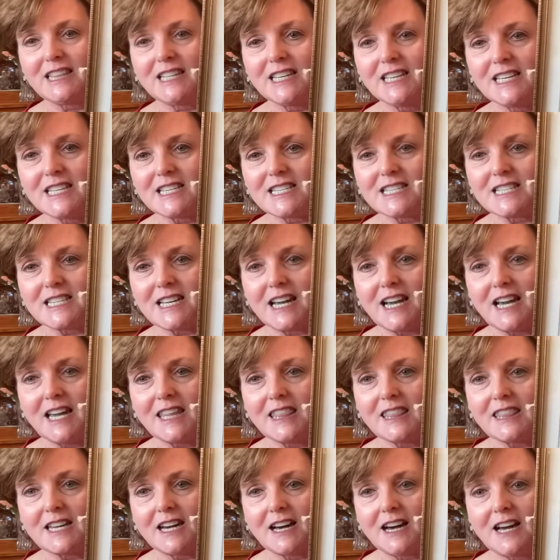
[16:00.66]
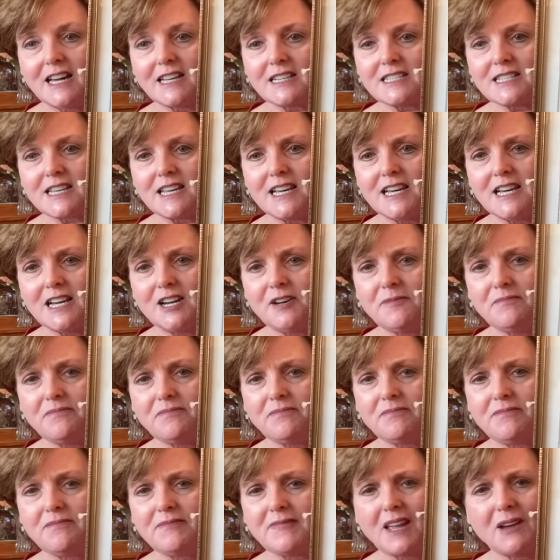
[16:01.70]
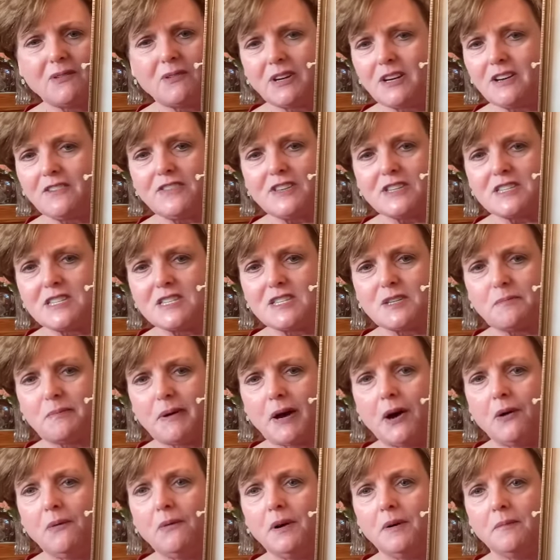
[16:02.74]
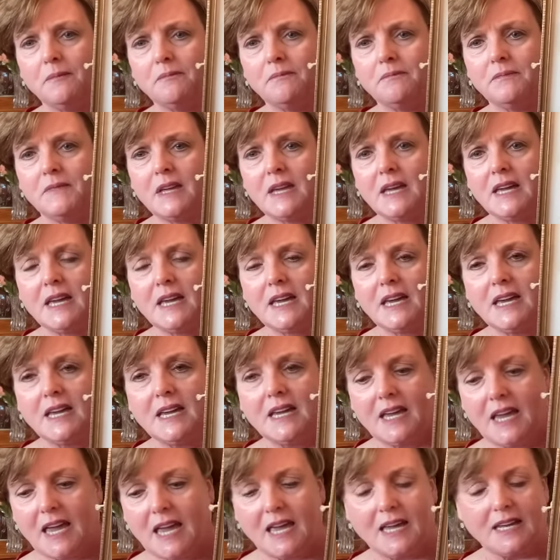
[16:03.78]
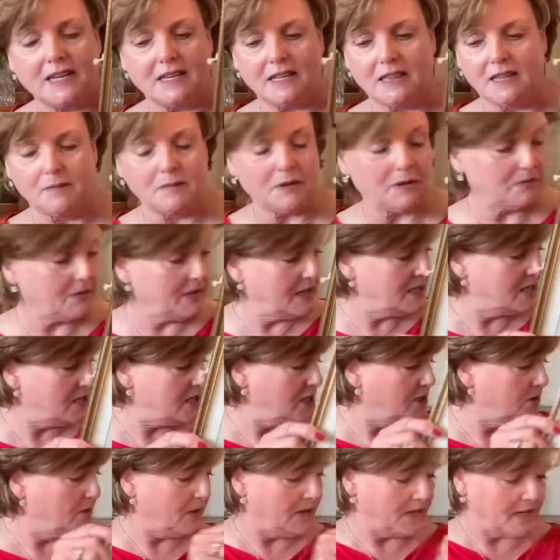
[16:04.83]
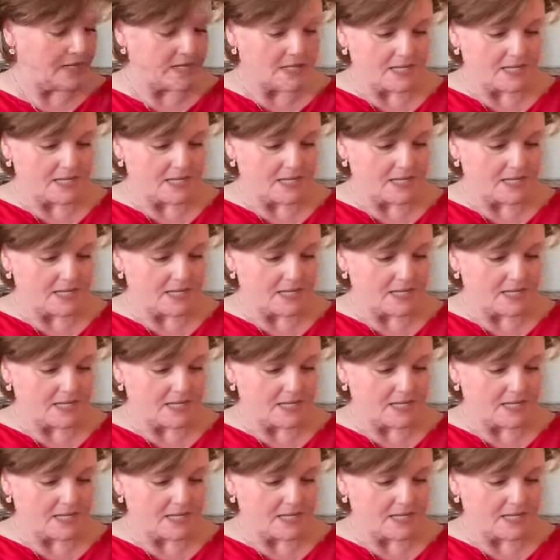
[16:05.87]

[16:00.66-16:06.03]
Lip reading: this, I thought, I wonder if this is a poem. And let me read to you what it